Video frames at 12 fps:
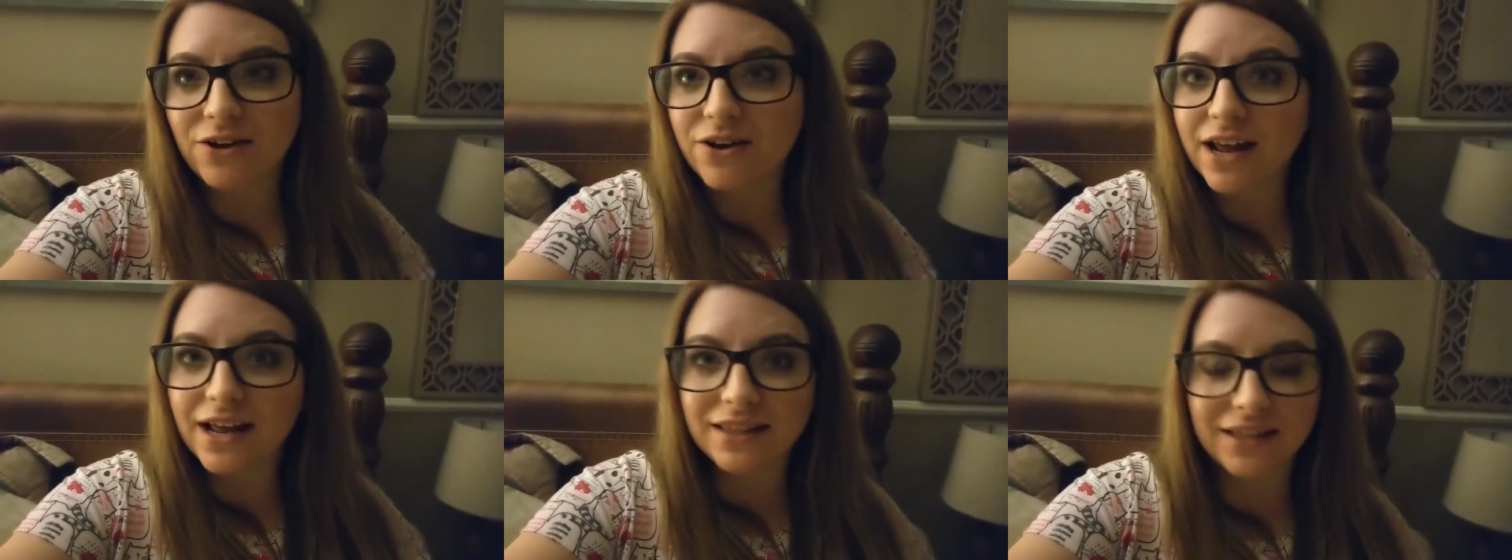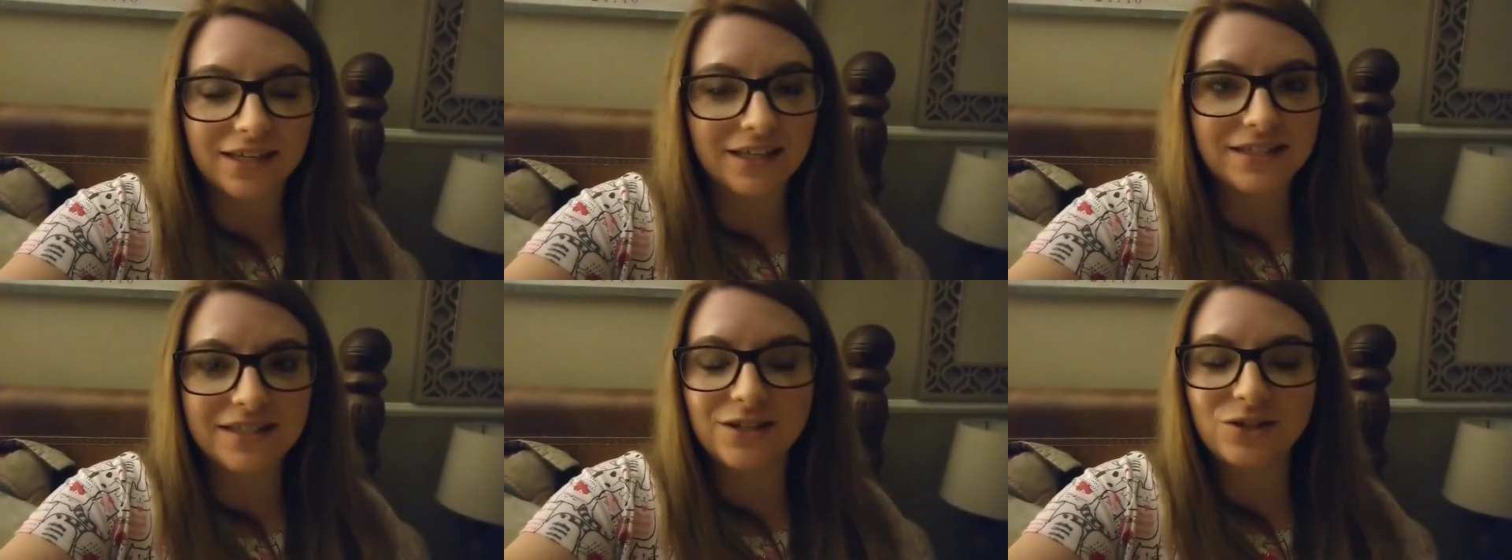The kids didn't
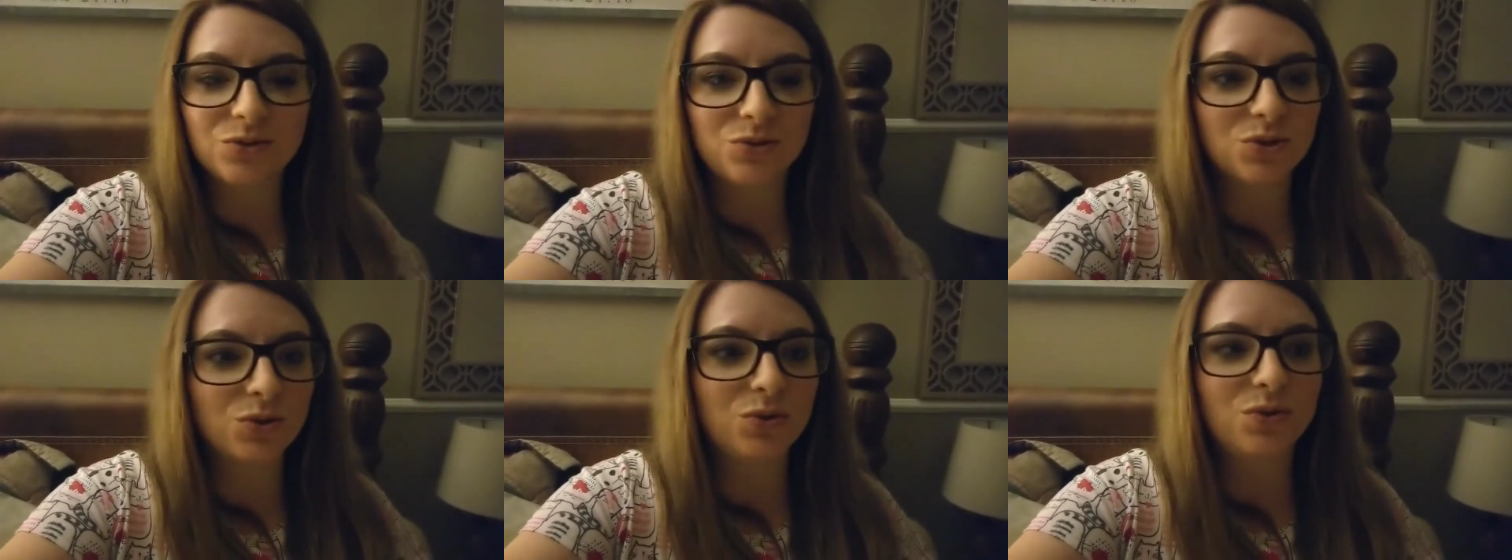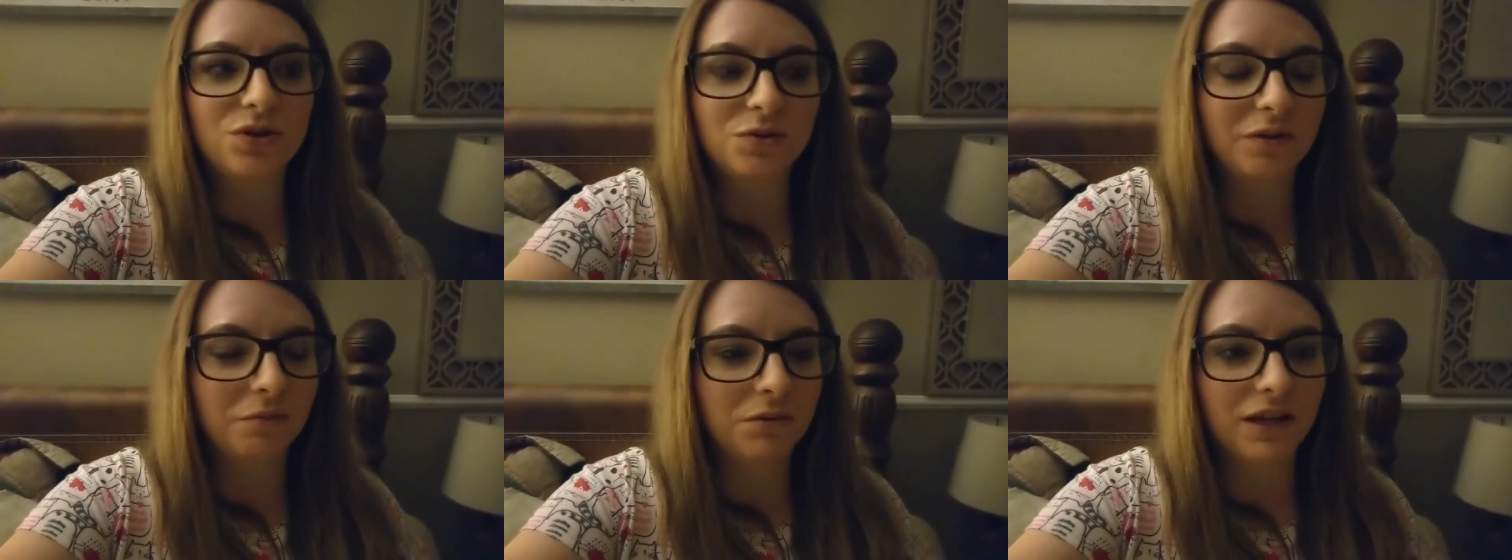do school. We
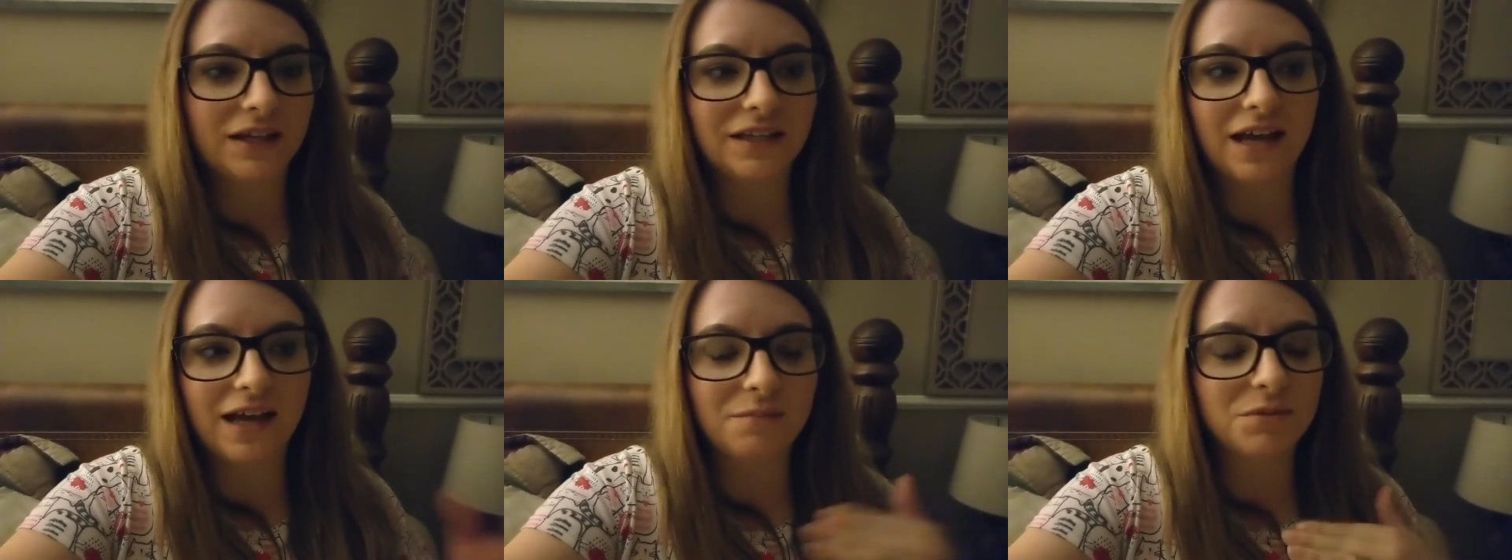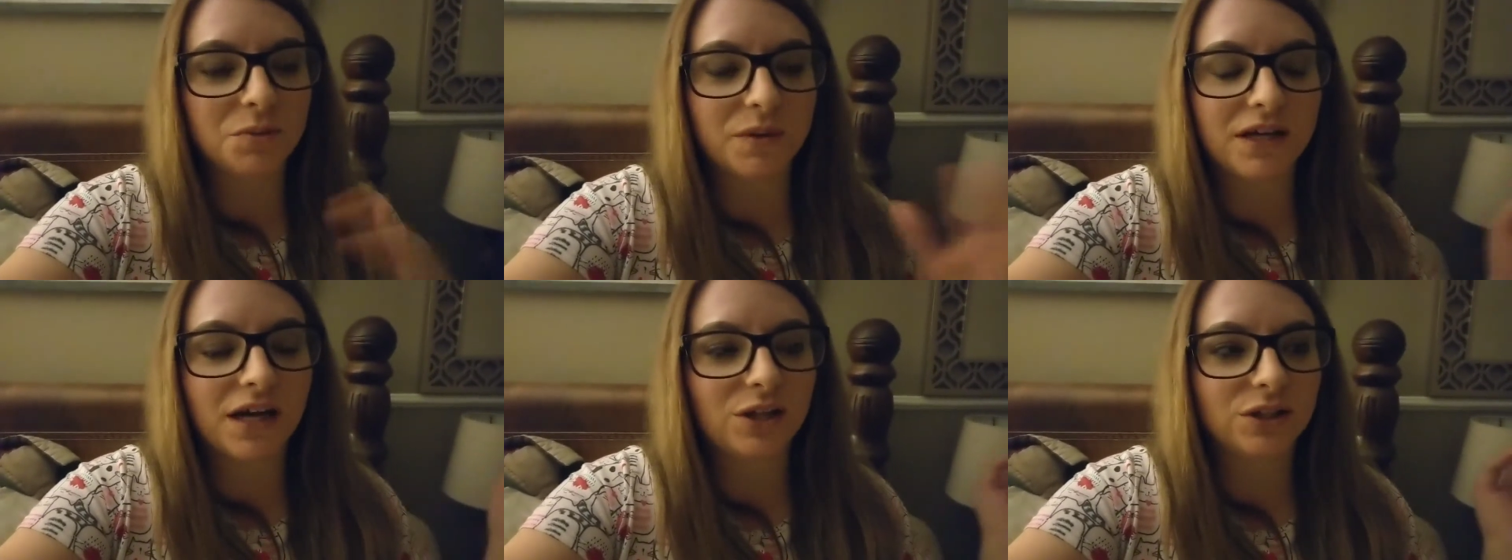played games, we
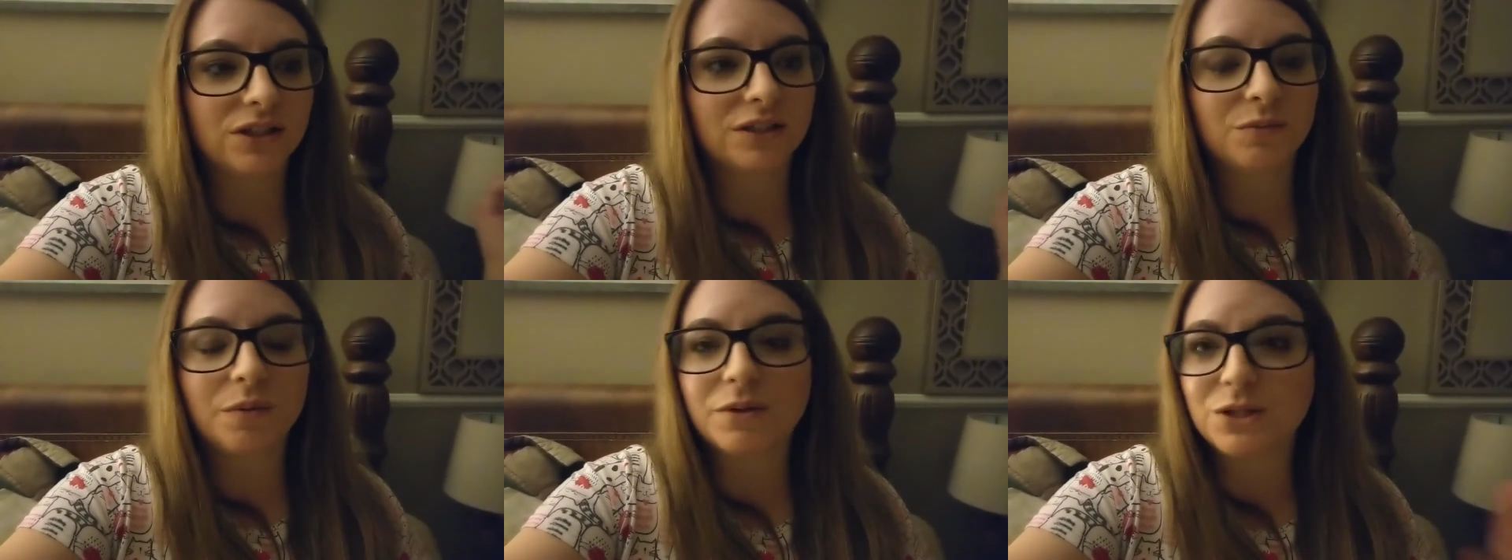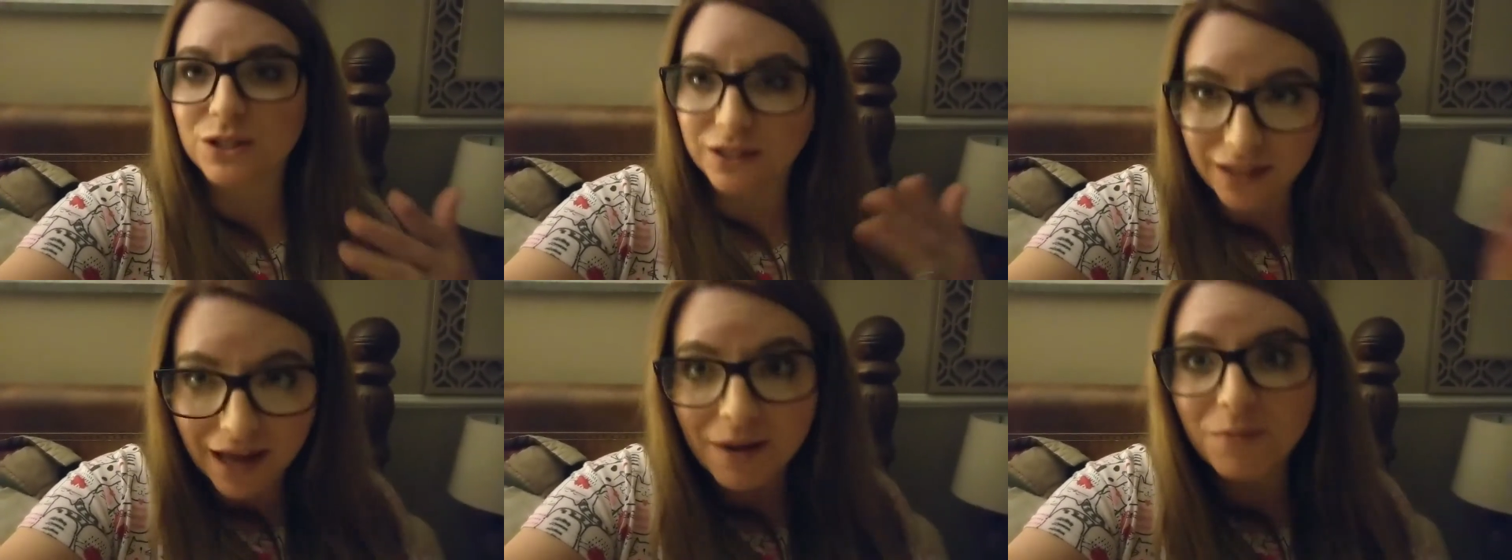colored, we went to the
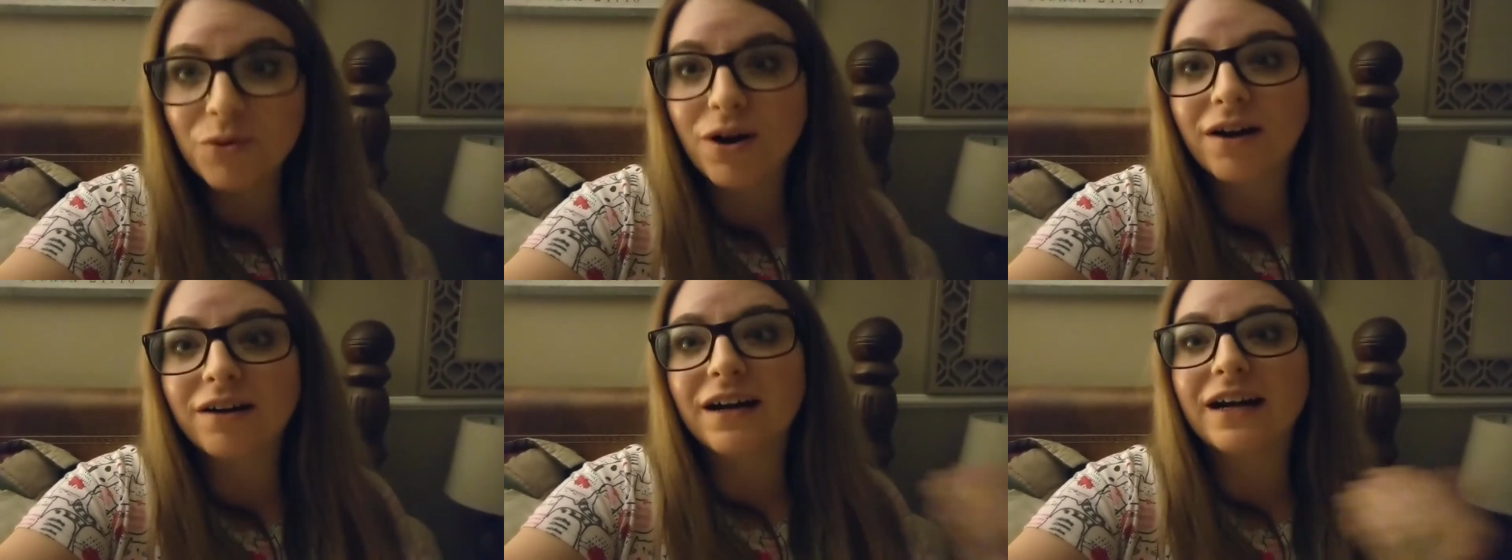library,